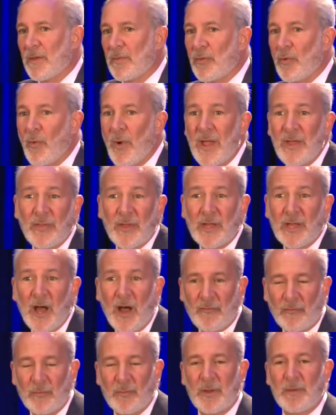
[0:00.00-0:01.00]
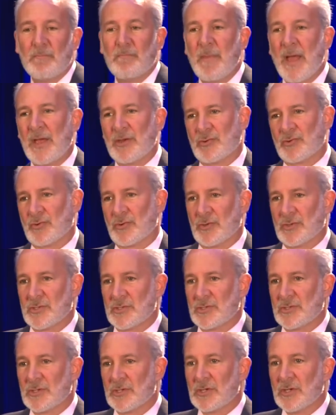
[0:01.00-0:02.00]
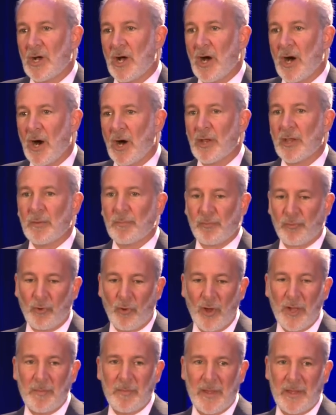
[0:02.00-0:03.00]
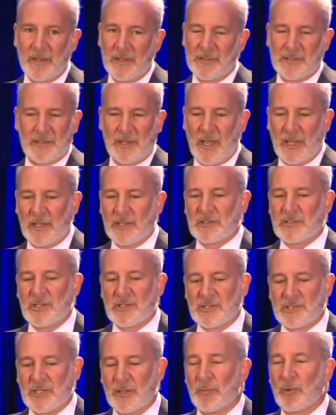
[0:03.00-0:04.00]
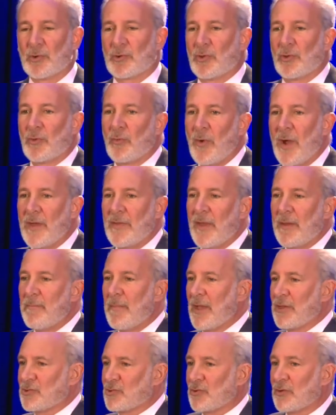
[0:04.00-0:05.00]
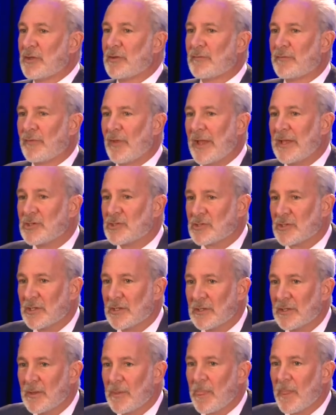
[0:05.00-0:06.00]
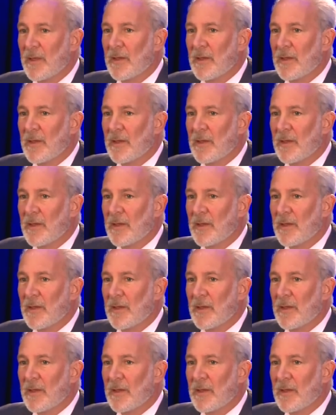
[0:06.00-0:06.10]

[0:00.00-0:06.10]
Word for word: The way the government measures unemployment is, I guess, it's similar to the way they measure inflation.